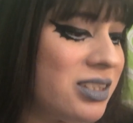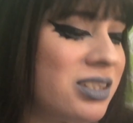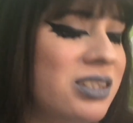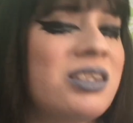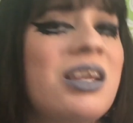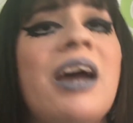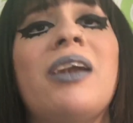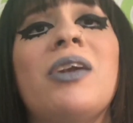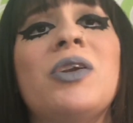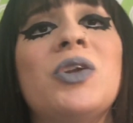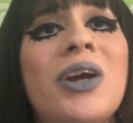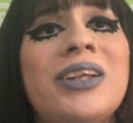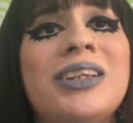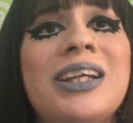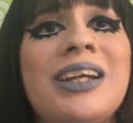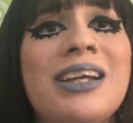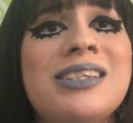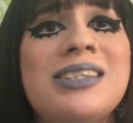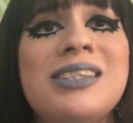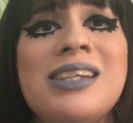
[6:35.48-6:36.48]
I don't know, I
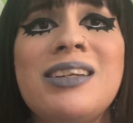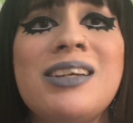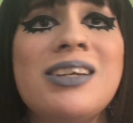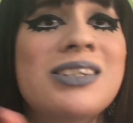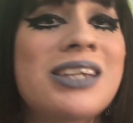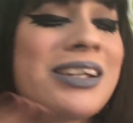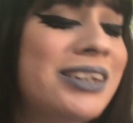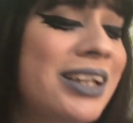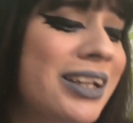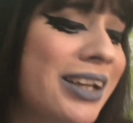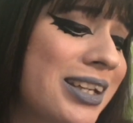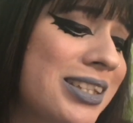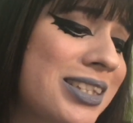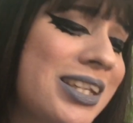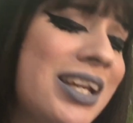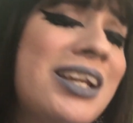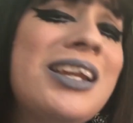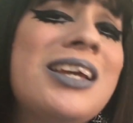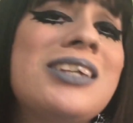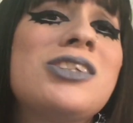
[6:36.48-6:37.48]
think I
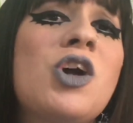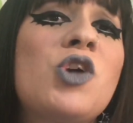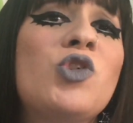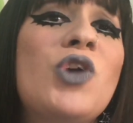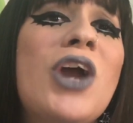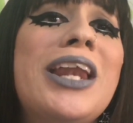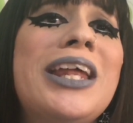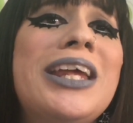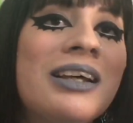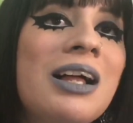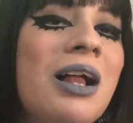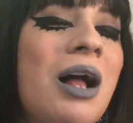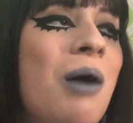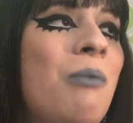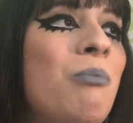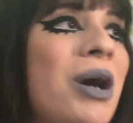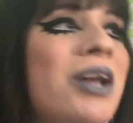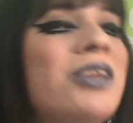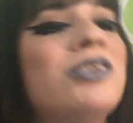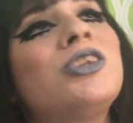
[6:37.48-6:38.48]
seen this already. A
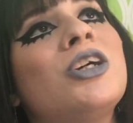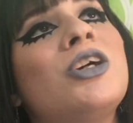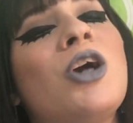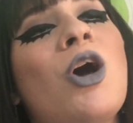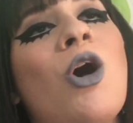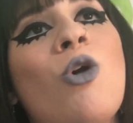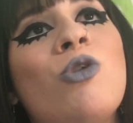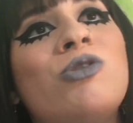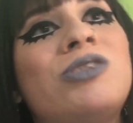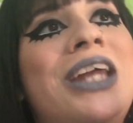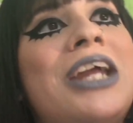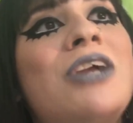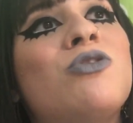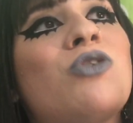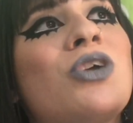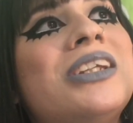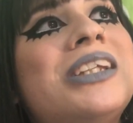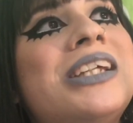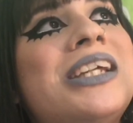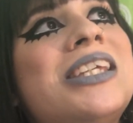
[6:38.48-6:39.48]
month ago they
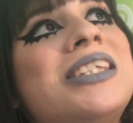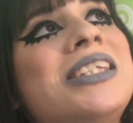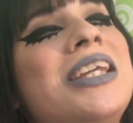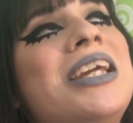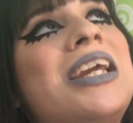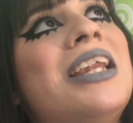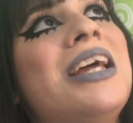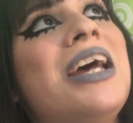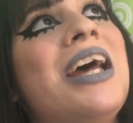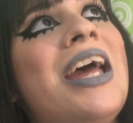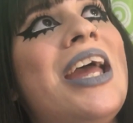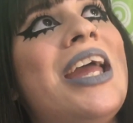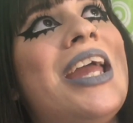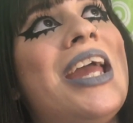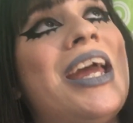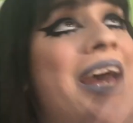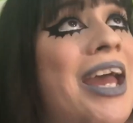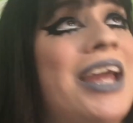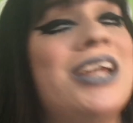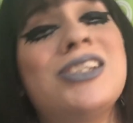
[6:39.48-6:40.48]
released an
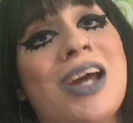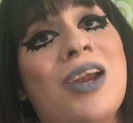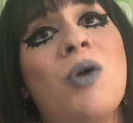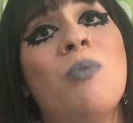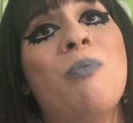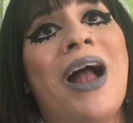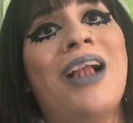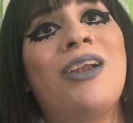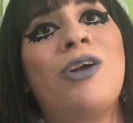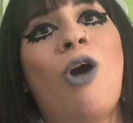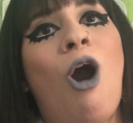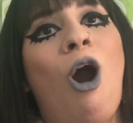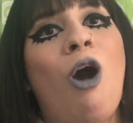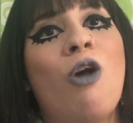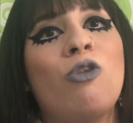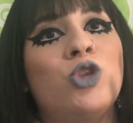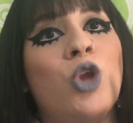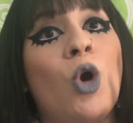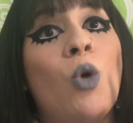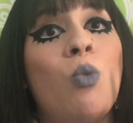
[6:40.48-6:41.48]
eyeshadow palette
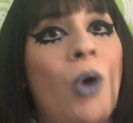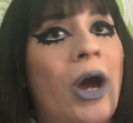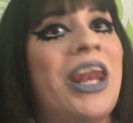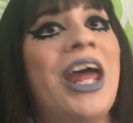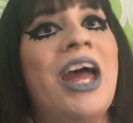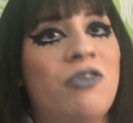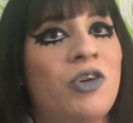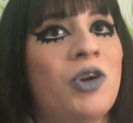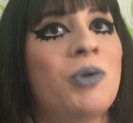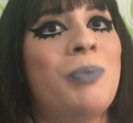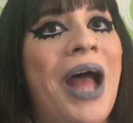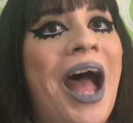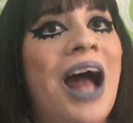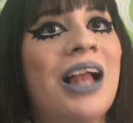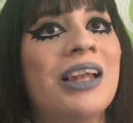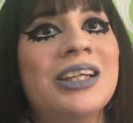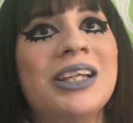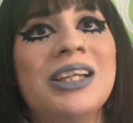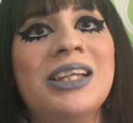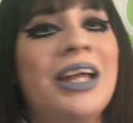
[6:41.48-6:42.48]
called the Whatever
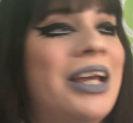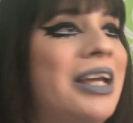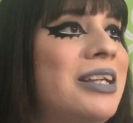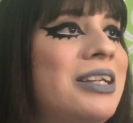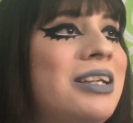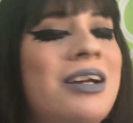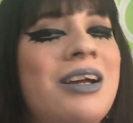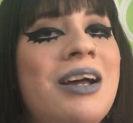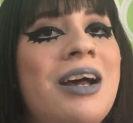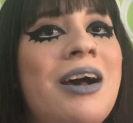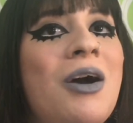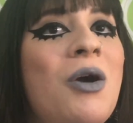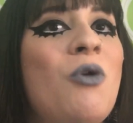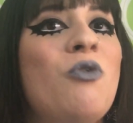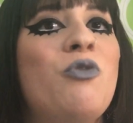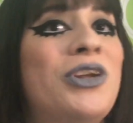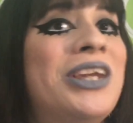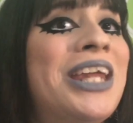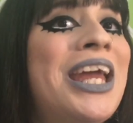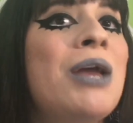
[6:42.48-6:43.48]
palette. Like
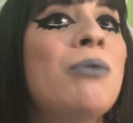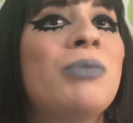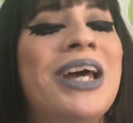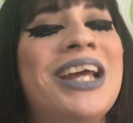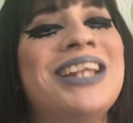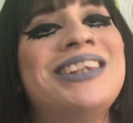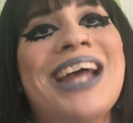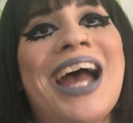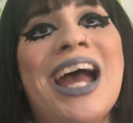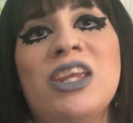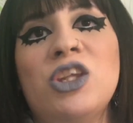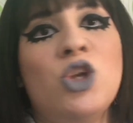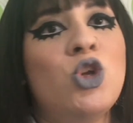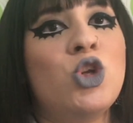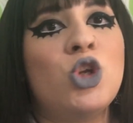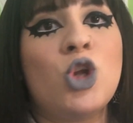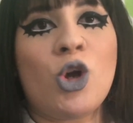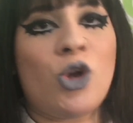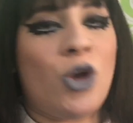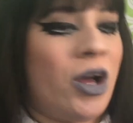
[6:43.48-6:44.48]
with a name like that, you
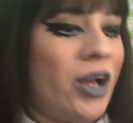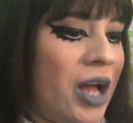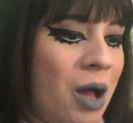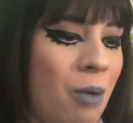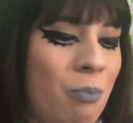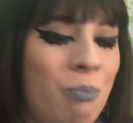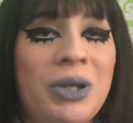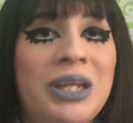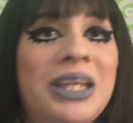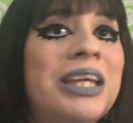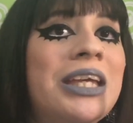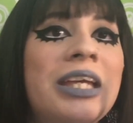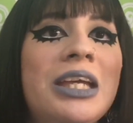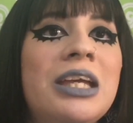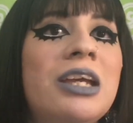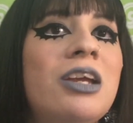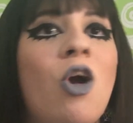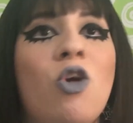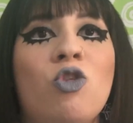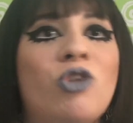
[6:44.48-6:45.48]
know a
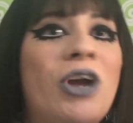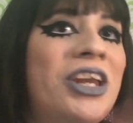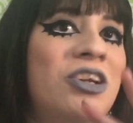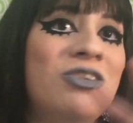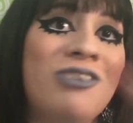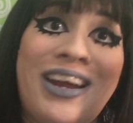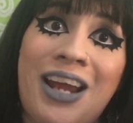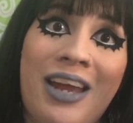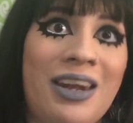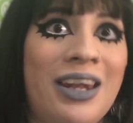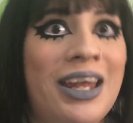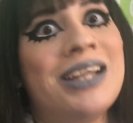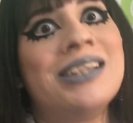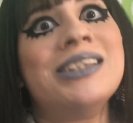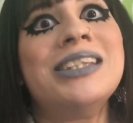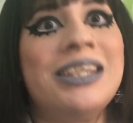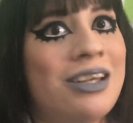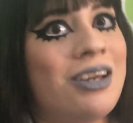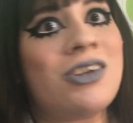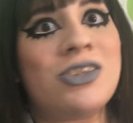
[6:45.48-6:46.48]
company already ran out of
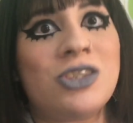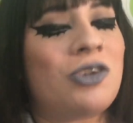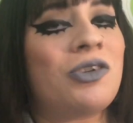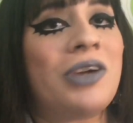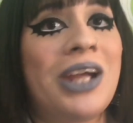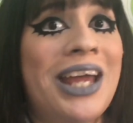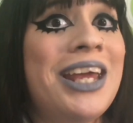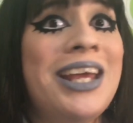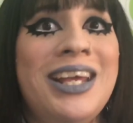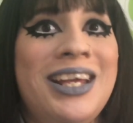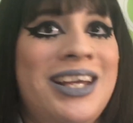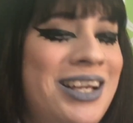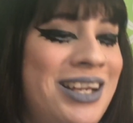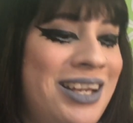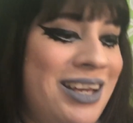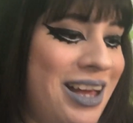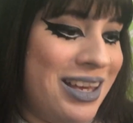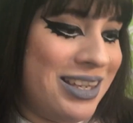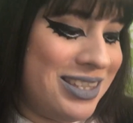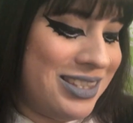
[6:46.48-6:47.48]
ideas already.
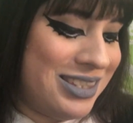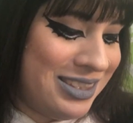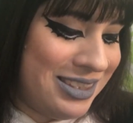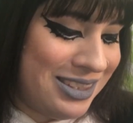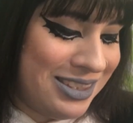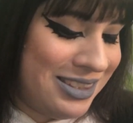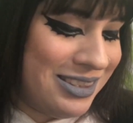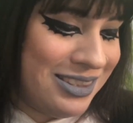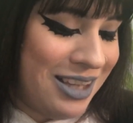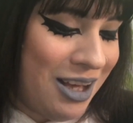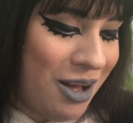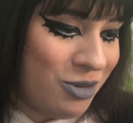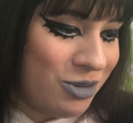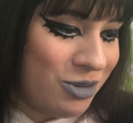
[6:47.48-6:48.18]
Because no.